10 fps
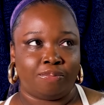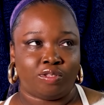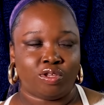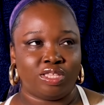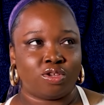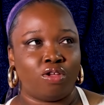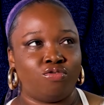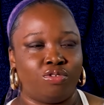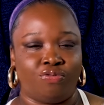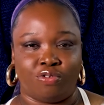so it's called
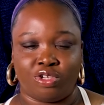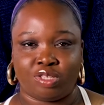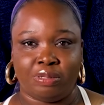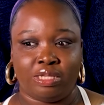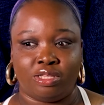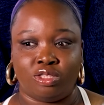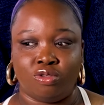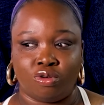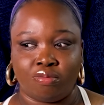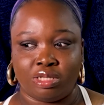reverse because
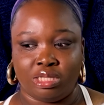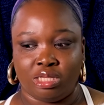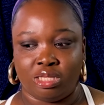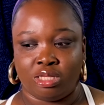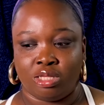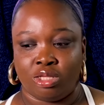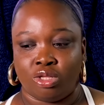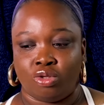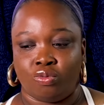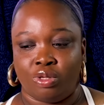normally
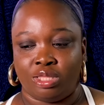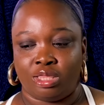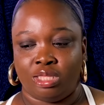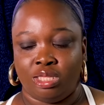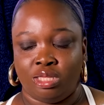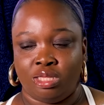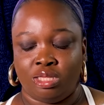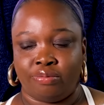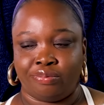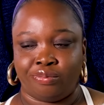with
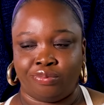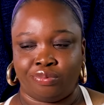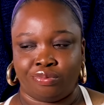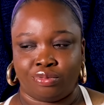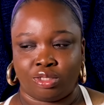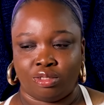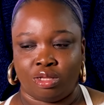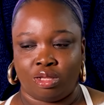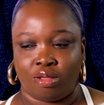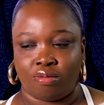the
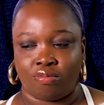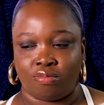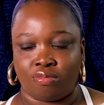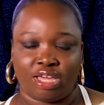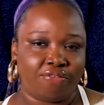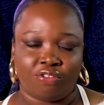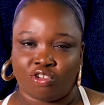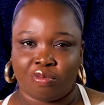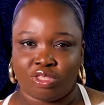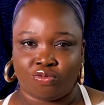half
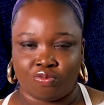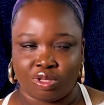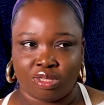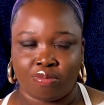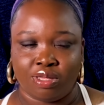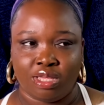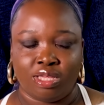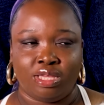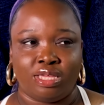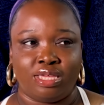fisherman's rib,
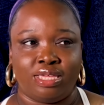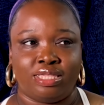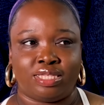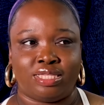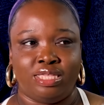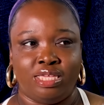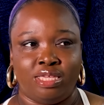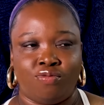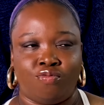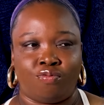it's
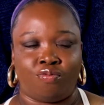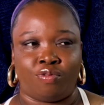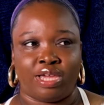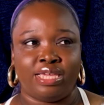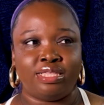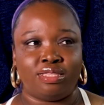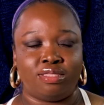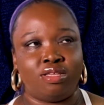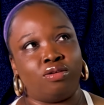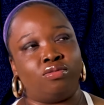the right,
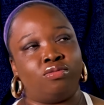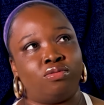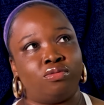no,